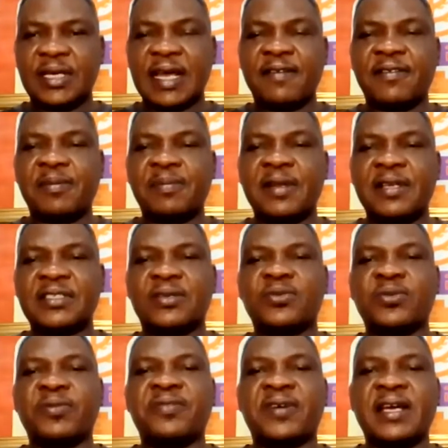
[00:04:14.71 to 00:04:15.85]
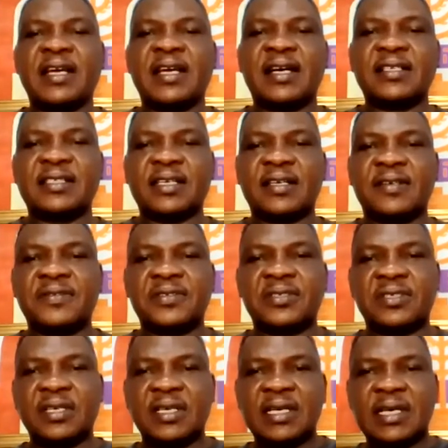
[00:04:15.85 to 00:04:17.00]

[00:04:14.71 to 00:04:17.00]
In every place that we find ourselves,